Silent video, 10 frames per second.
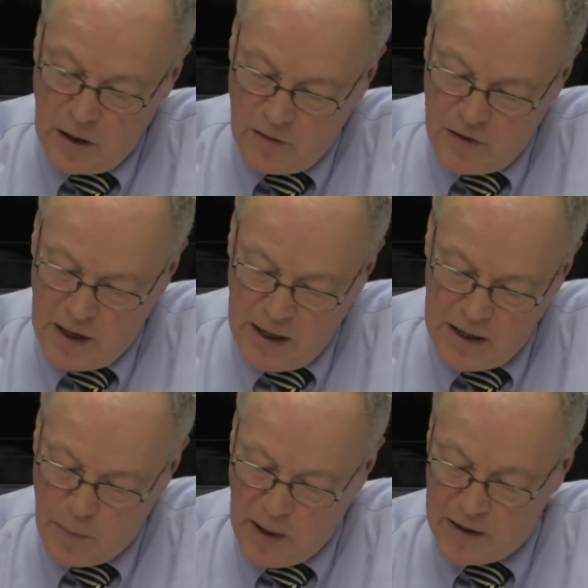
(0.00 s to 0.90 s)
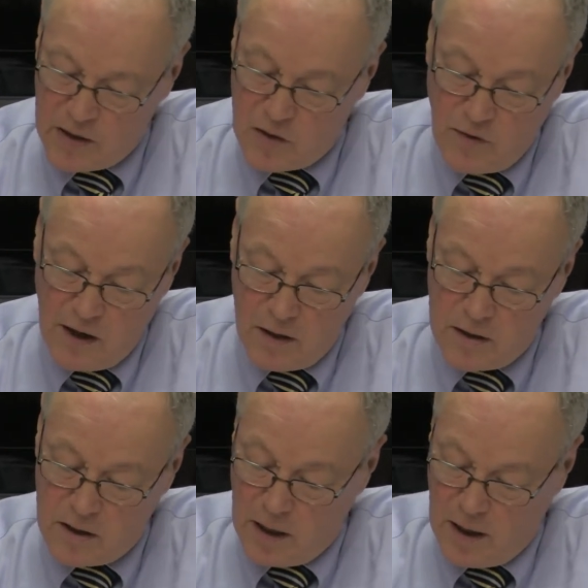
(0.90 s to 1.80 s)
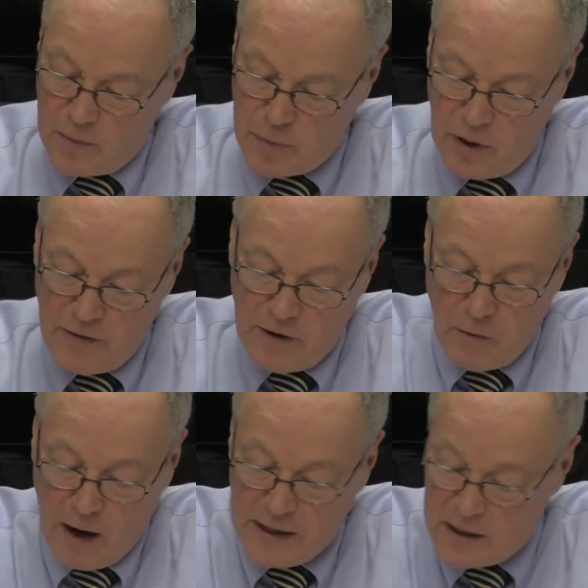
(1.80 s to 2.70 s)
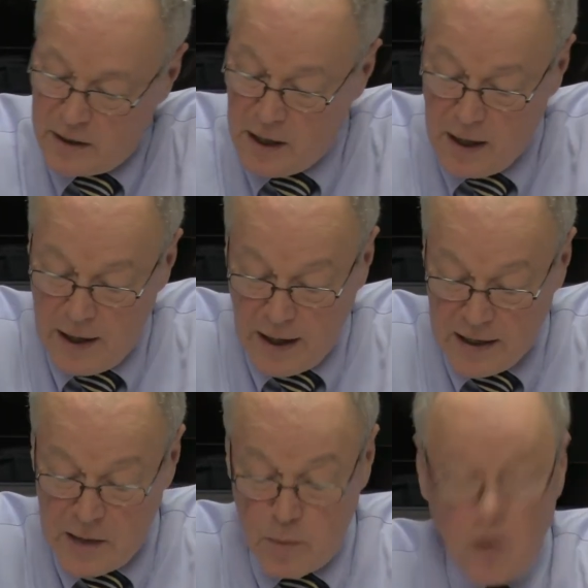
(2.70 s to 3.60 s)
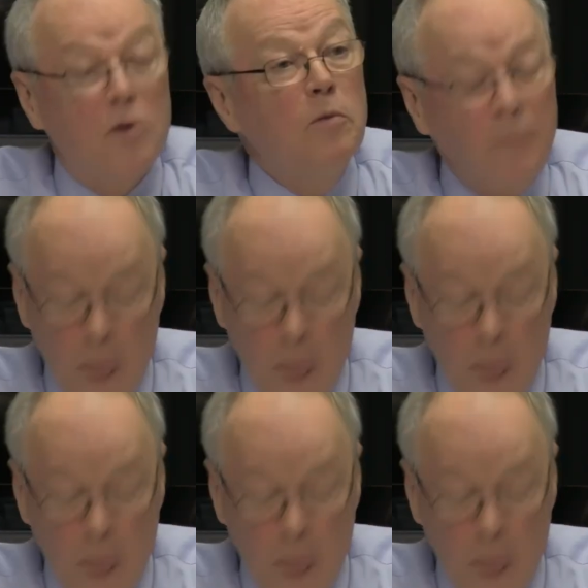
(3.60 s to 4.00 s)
of the independence figures, a prolific writer, Kim Gu.